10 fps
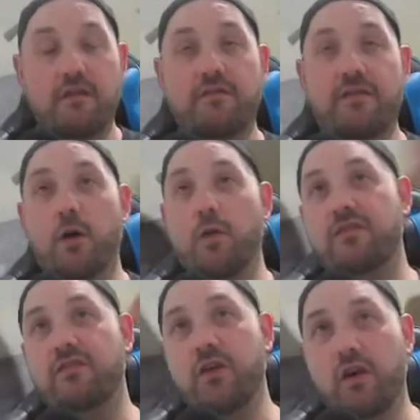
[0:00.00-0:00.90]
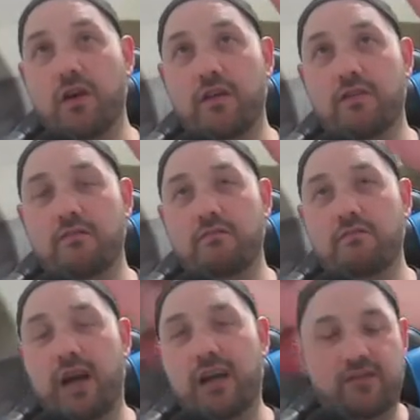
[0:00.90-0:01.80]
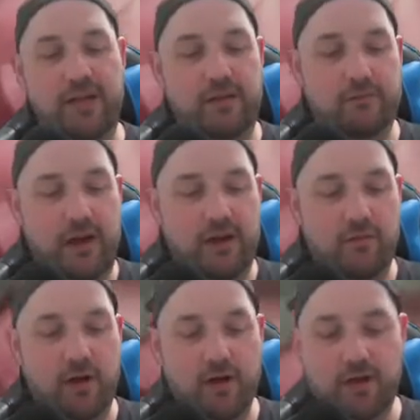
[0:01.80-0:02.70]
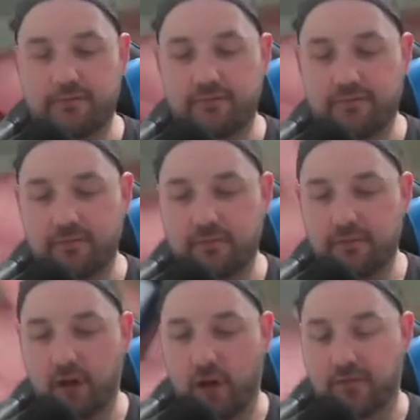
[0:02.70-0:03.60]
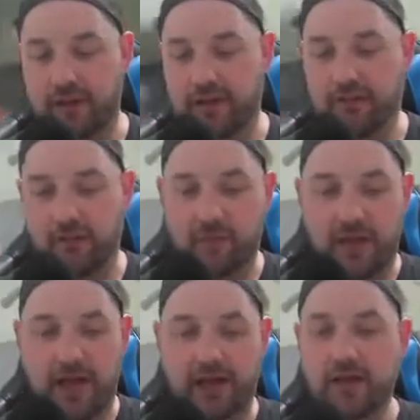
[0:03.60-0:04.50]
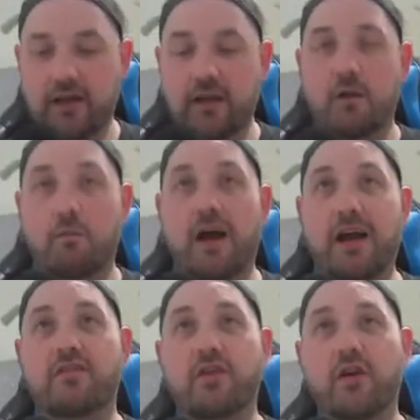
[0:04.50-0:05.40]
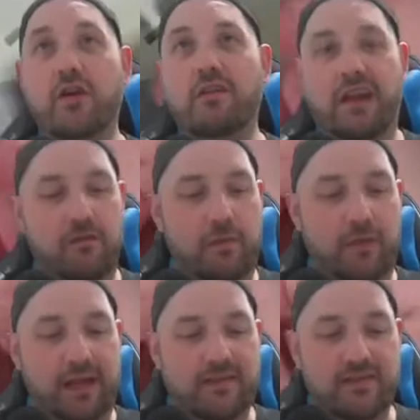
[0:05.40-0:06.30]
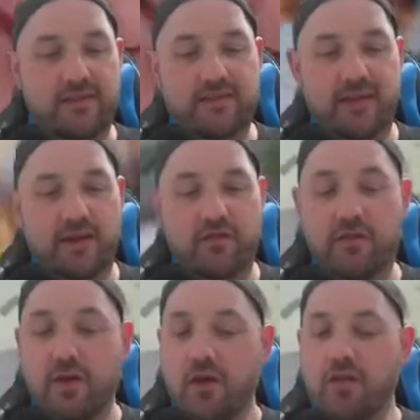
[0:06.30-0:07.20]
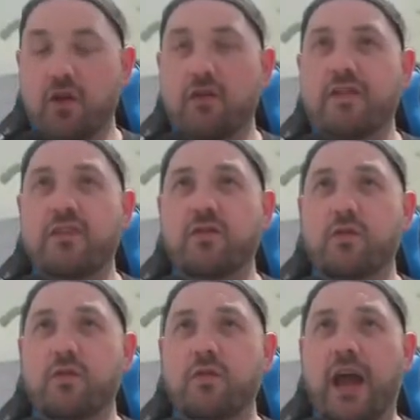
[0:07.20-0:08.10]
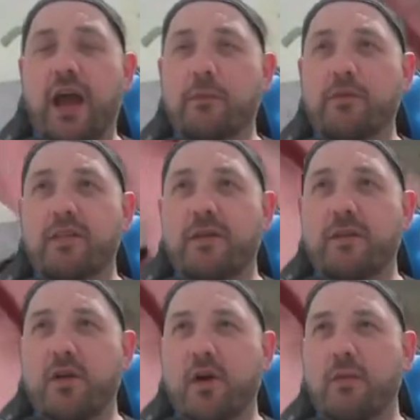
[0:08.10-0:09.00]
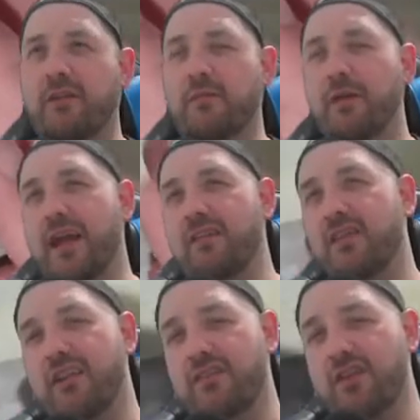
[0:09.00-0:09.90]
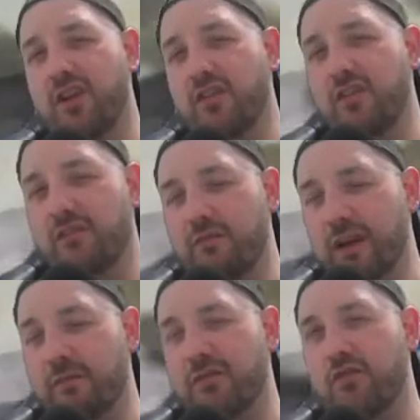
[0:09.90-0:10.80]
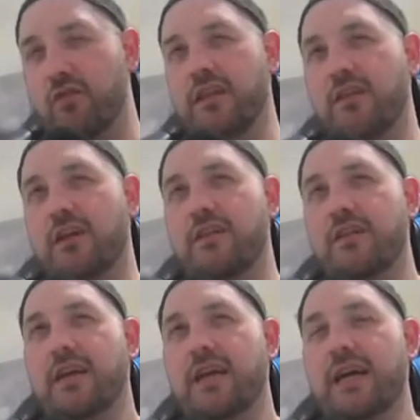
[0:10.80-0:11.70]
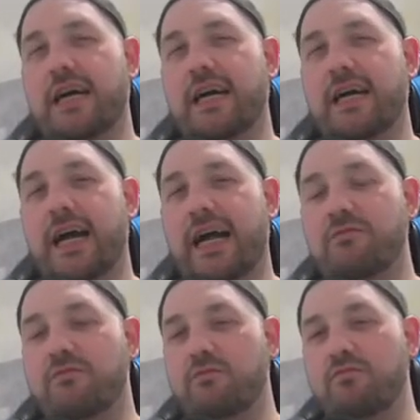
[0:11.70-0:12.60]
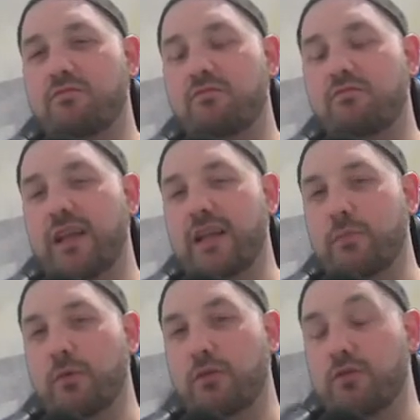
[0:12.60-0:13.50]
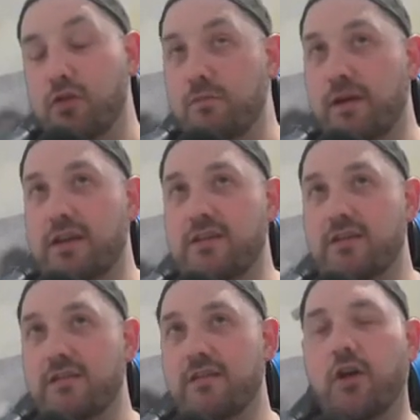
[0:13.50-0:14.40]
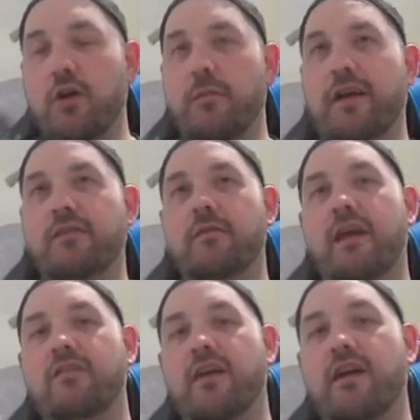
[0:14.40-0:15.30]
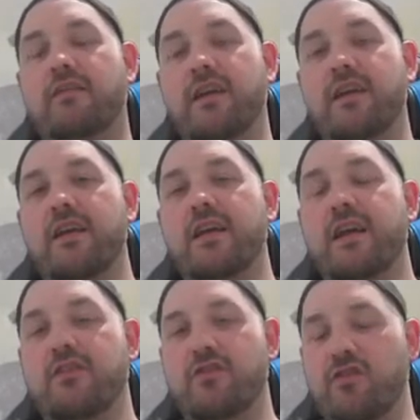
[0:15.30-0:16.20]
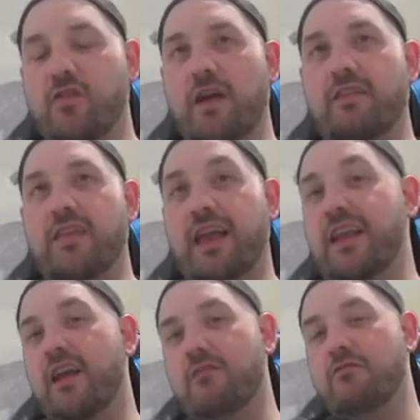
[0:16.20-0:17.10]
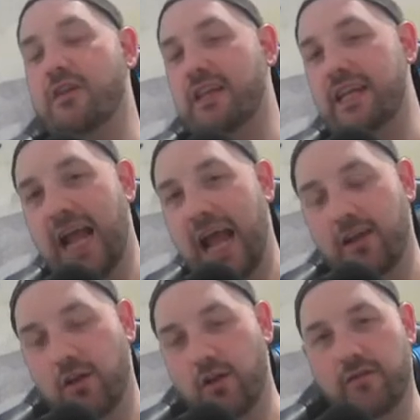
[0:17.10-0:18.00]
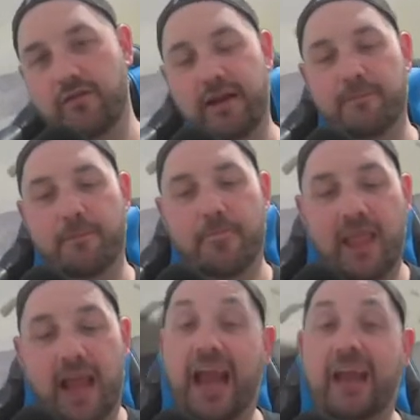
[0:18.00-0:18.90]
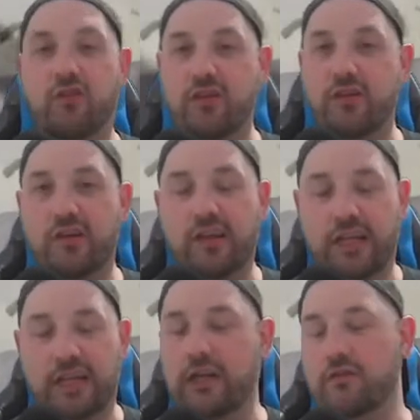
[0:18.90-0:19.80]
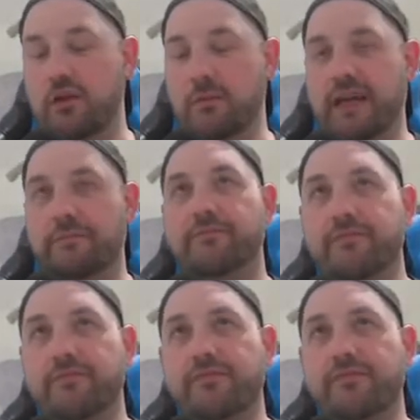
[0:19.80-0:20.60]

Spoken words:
Felwar Stone, nice cheap mana rock. hopefully gives us black. Mind Stone can replace itself. Thought Vessel helps with the no maximum hand size. You know, we're going to be drawing a lot. I didn't really put too much no maximum hand size in, just the ones that really add a lot of extra utility on top of that.